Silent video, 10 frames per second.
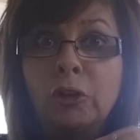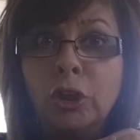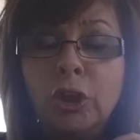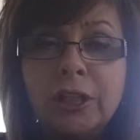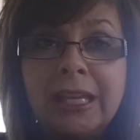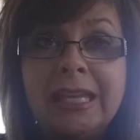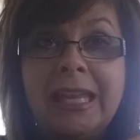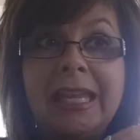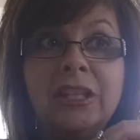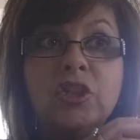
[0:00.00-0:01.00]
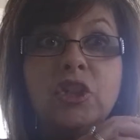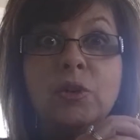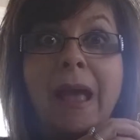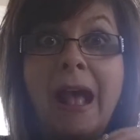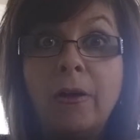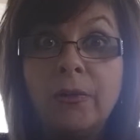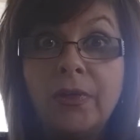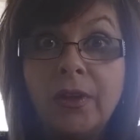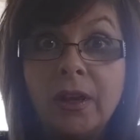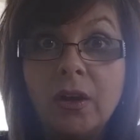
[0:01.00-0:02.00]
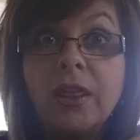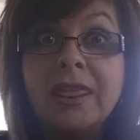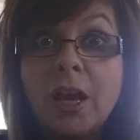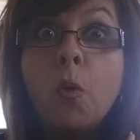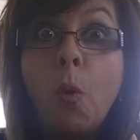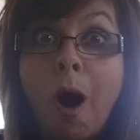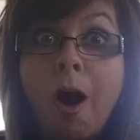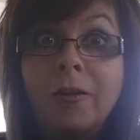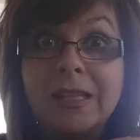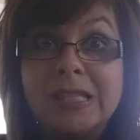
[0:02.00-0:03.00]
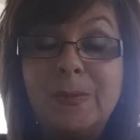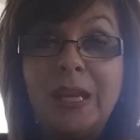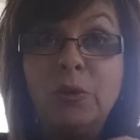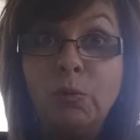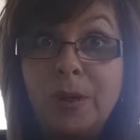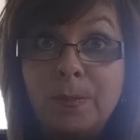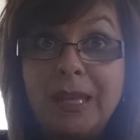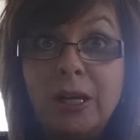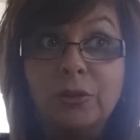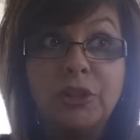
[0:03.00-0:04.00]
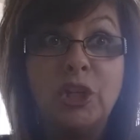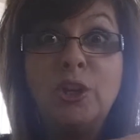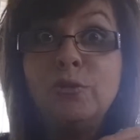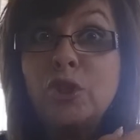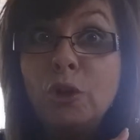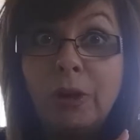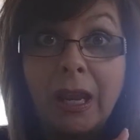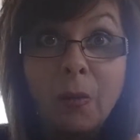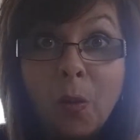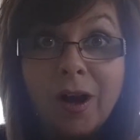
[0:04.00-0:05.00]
looking into how the wall is being rebuilt and who's doing